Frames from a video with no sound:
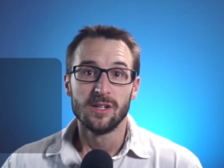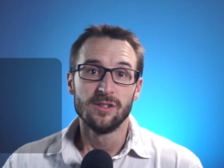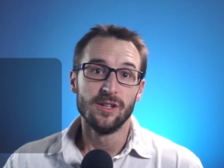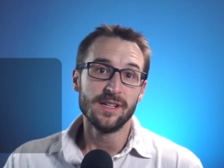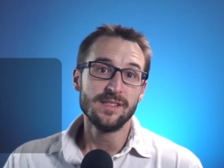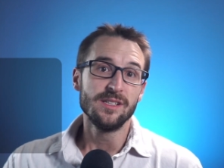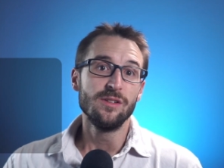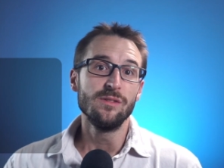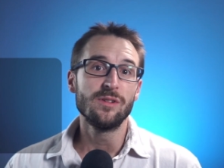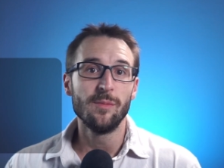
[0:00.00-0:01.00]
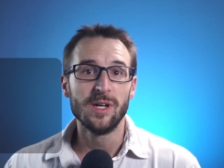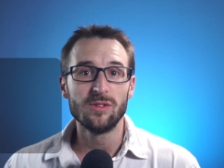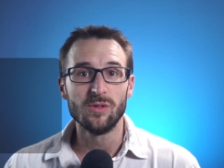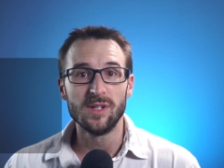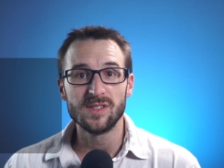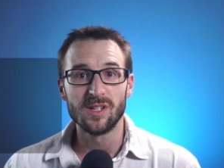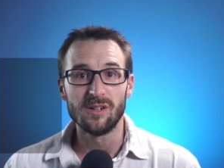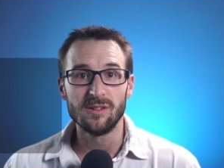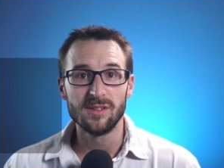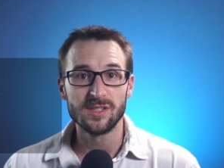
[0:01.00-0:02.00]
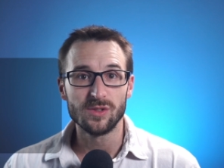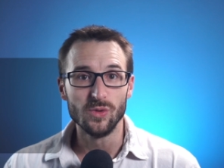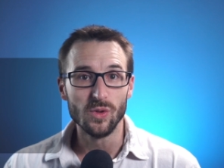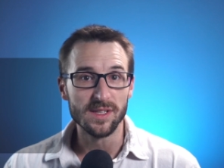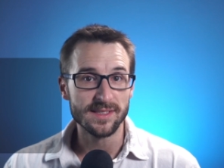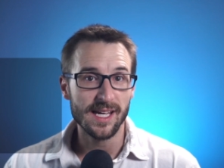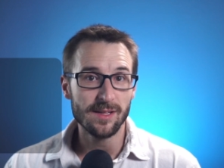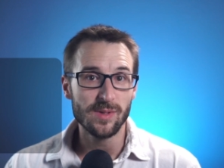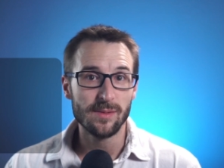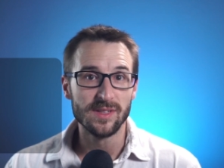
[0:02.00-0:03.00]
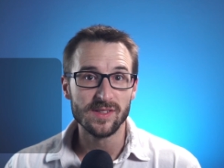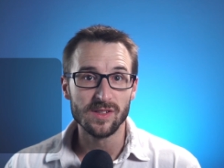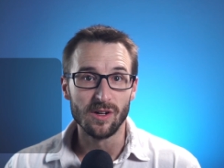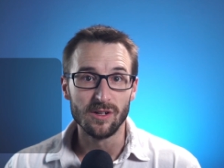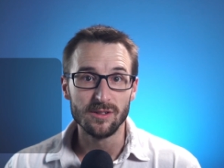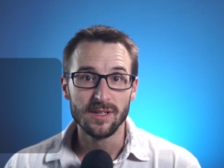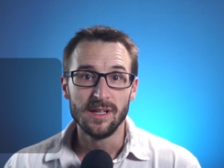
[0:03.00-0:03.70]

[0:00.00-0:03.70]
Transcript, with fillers: The execute command to install this tool is npm install